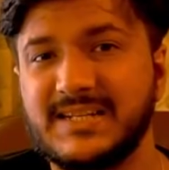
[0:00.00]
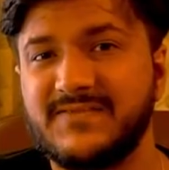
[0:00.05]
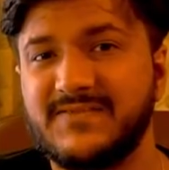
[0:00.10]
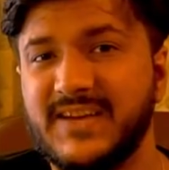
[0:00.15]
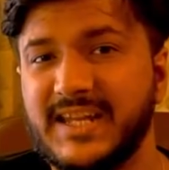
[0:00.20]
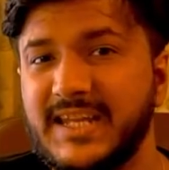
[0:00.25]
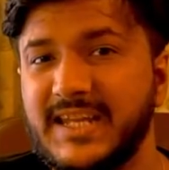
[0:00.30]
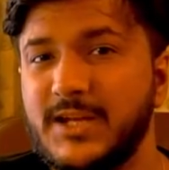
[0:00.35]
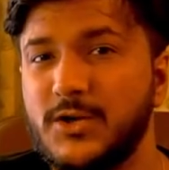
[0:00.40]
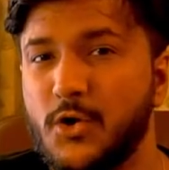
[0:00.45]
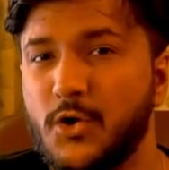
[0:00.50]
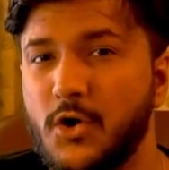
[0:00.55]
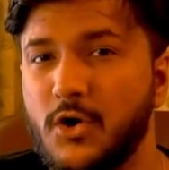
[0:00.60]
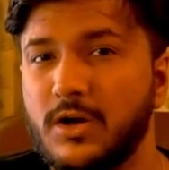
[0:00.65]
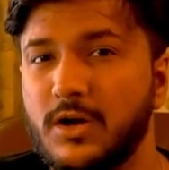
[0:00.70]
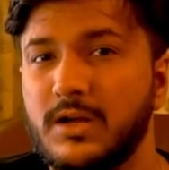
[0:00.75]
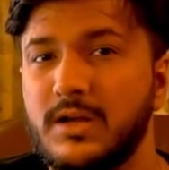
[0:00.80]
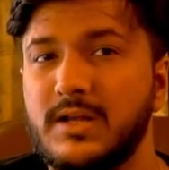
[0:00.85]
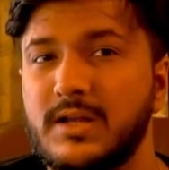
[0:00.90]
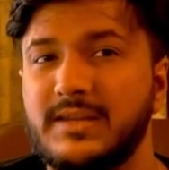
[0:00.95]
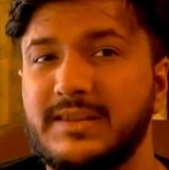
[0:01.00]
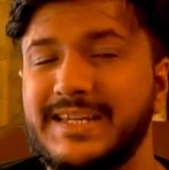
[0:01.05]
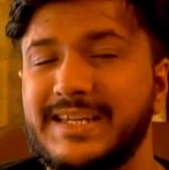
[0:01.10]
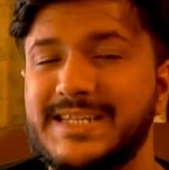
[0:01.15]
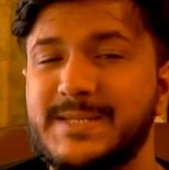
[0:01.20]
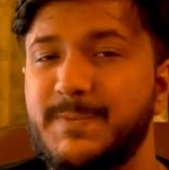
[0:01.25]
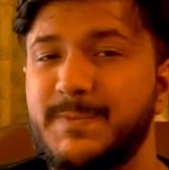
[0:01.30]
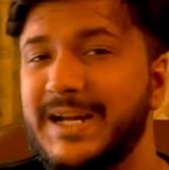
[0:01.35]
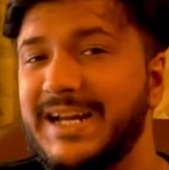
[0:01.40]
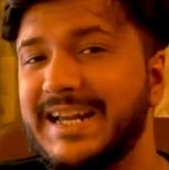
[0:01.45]
is very wrong. They
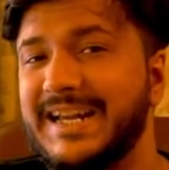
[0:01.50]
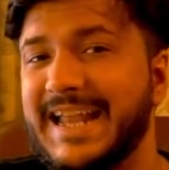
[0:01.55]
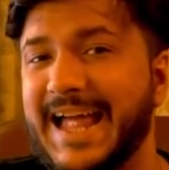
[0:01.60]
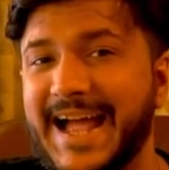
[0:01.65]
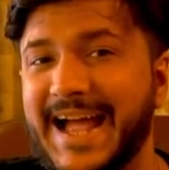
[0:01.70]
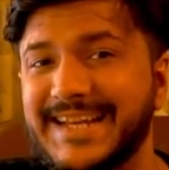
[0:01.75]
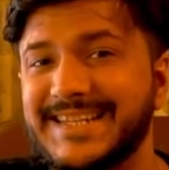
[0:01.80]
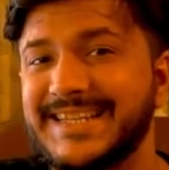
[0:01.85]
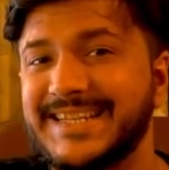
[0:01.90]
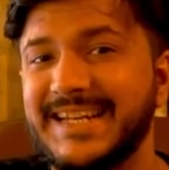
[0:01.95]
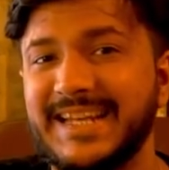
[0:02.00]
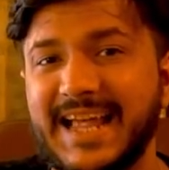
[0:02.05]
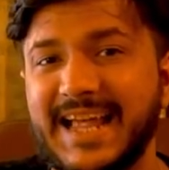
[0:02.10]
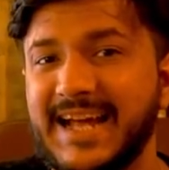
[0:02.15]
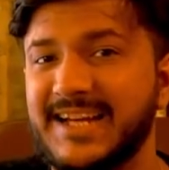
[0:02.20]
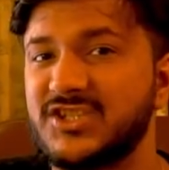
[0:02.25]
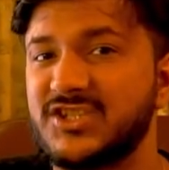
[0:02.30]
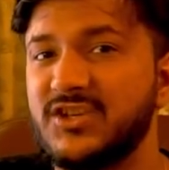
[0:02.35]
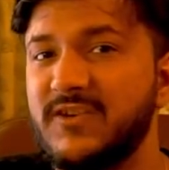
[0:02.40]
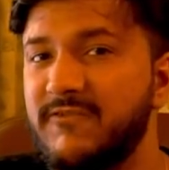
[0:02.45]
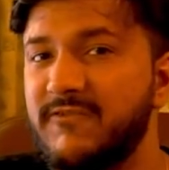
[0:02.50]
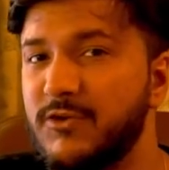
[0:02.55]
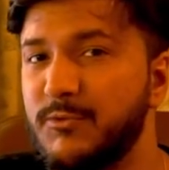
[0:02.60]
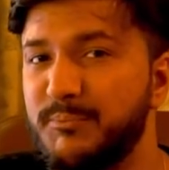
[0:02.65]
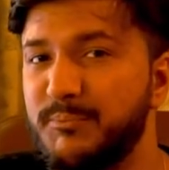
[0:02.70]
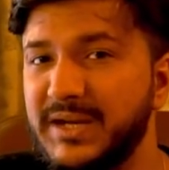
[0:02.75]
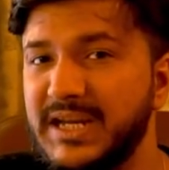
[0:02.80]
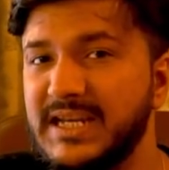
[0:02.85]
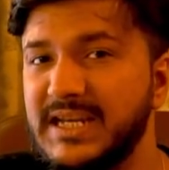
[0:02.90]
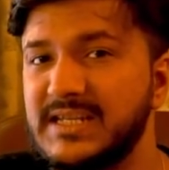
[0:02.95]
spend lakhs and lakhs of
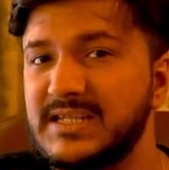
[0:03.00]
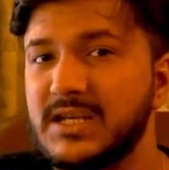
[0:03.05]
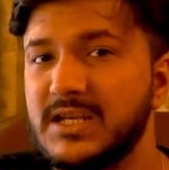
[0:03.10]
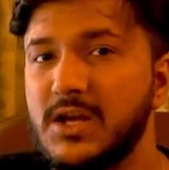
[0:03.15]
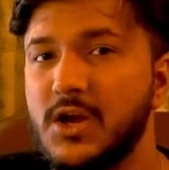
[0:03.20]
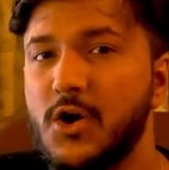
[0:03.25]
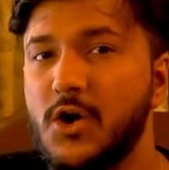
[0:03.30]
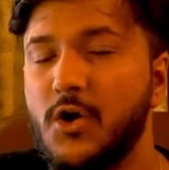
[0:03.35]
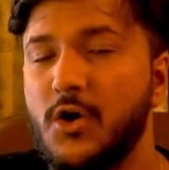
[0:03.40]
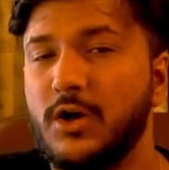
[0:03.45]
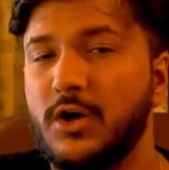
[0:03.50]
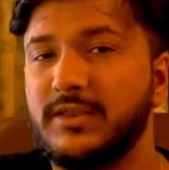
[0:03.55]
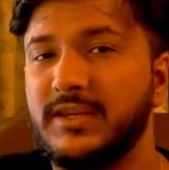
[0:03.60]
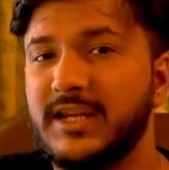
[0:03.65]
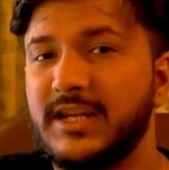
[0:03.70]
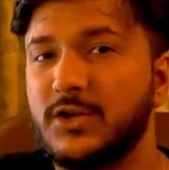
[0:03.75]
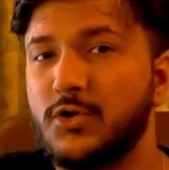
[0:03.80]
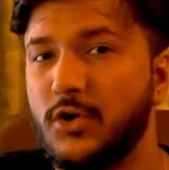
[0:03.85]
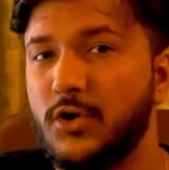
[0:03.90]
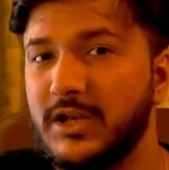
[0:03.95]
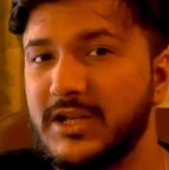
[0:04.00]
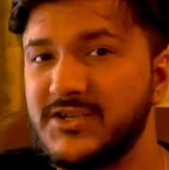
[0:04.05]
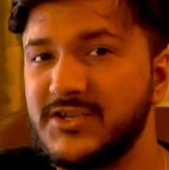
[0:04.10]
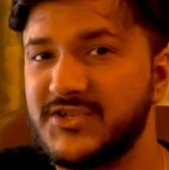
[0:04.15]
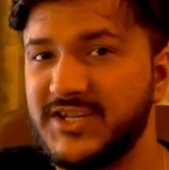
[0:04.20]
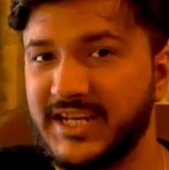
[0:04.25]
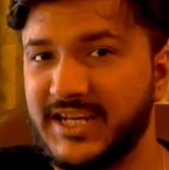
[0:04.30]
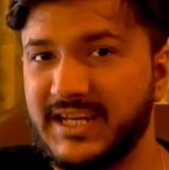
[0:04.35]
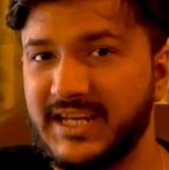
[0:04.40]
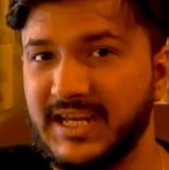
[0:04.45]
rupees on their college
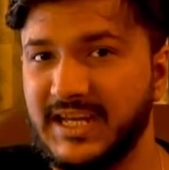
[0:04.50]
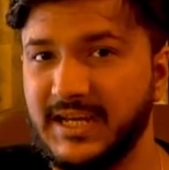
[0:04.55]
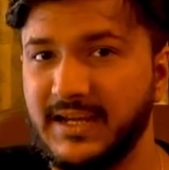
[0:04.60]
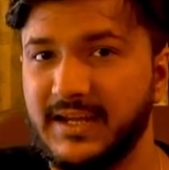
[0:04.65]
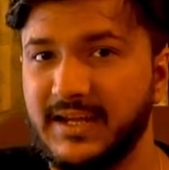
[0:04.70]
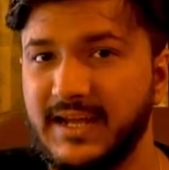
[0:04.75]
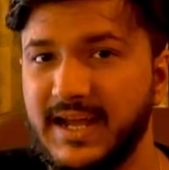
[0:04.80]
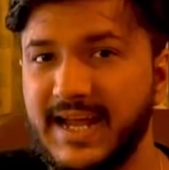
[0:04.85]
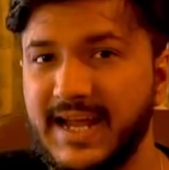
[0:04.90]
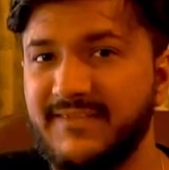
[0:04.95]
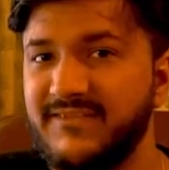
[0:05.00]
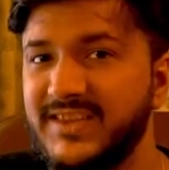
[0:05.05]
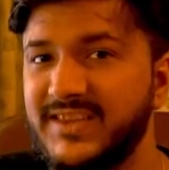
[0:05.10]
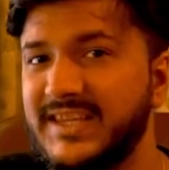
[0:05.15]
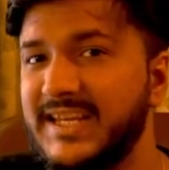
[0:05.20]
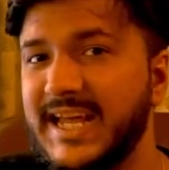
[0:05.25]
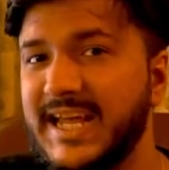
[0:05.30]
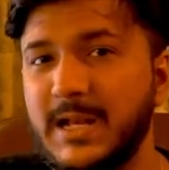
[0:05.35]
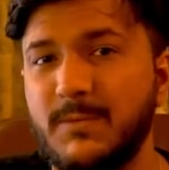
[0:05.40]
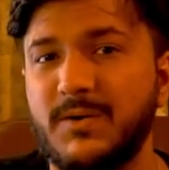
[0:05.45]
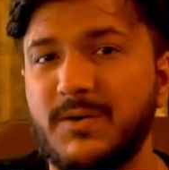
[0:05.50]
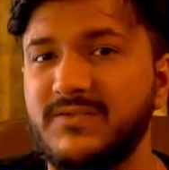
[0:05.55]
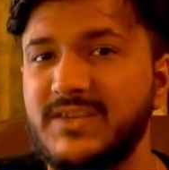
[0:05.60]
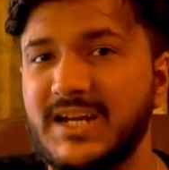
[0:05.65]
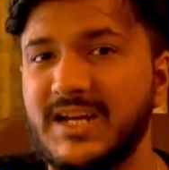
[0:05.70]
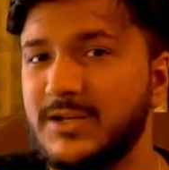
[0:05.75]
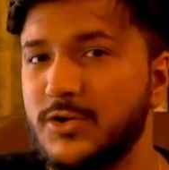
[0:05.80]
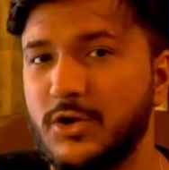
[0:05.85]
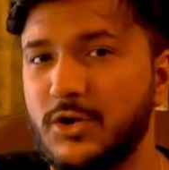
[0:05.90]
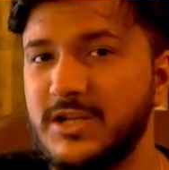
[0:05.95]
degree. And with the help of
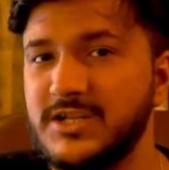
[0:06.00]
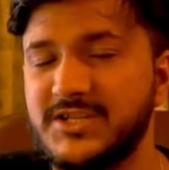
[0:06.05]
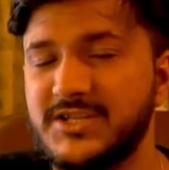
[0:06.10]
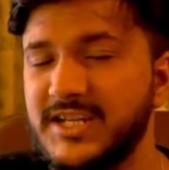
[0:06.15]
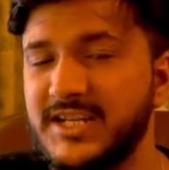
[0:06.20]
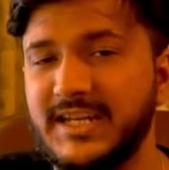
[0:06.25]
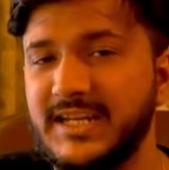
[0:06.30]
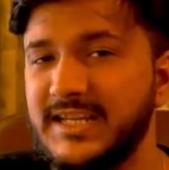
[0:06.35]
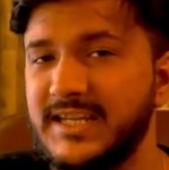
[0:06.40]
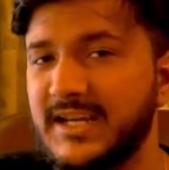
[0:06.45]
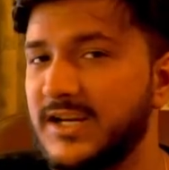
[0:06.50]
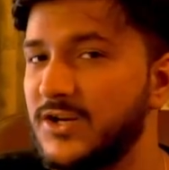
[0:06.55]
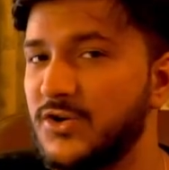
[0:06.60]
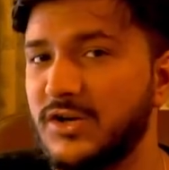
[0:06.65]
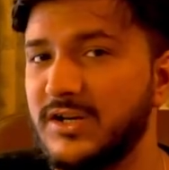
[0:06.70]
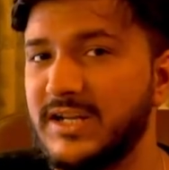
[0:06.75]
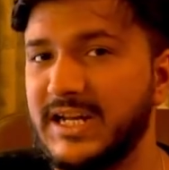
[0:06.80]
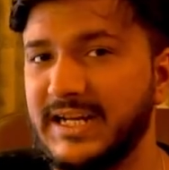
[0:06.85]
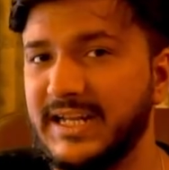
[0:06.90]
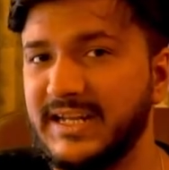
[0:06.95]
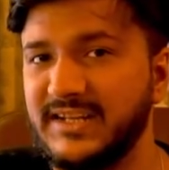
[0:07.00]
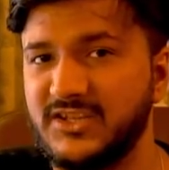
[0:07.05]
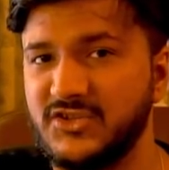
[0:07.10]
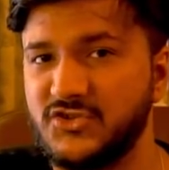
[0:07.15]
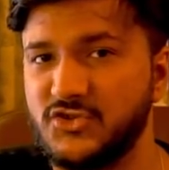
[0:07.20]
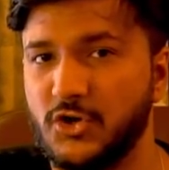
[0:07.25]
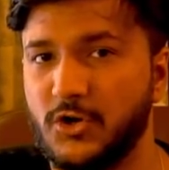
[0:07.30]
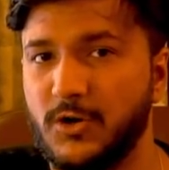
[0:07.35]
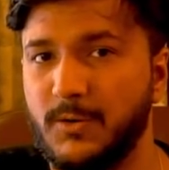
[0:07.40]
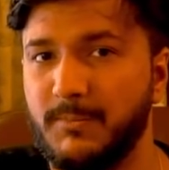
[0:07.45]
that college degree, they are not getting the
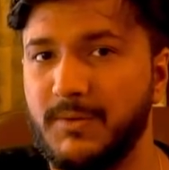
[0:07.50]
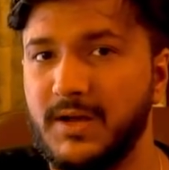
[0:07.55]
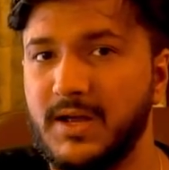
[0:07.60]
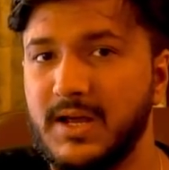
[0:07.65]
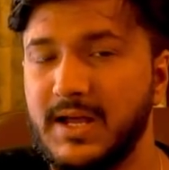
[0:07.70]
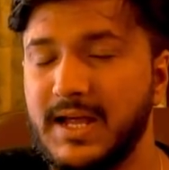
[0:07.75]
job.